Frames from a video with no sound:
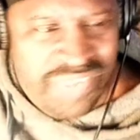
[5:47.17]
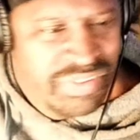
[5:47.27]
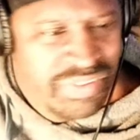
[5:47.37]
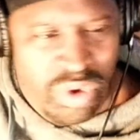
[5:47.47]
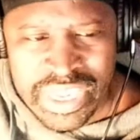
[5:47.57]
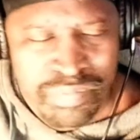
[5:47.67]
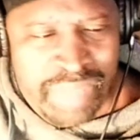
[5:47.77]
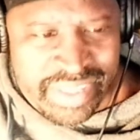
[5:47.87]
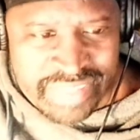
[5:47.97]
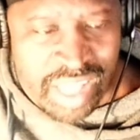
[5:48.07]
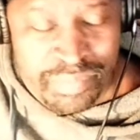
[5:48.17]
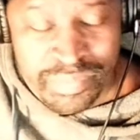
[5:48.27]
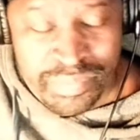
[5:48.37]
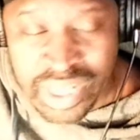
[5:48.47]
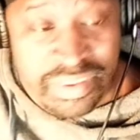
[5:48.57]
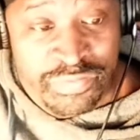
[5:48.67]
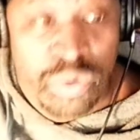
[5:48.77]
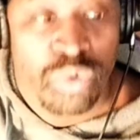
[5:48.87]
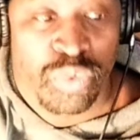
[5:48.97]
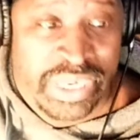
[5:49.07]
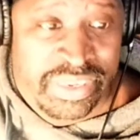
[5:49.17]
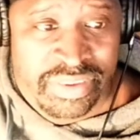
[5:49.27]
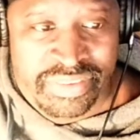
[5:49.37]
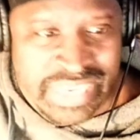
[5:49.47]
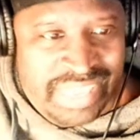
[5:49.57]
even though he mess up because of a few reasons.